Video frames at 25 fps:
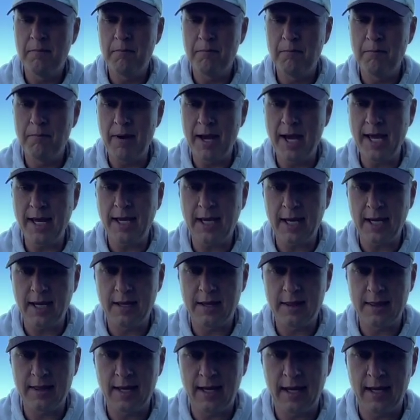
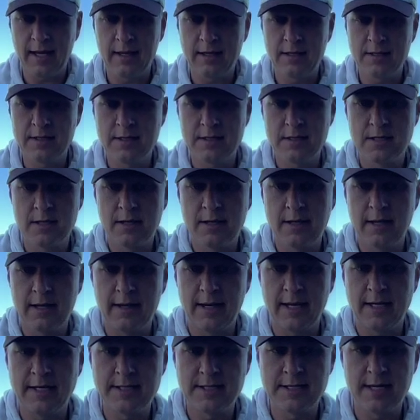making things that
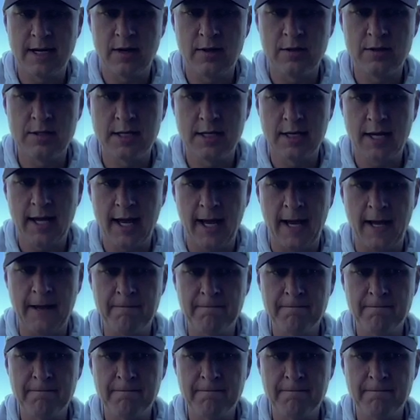they sell today.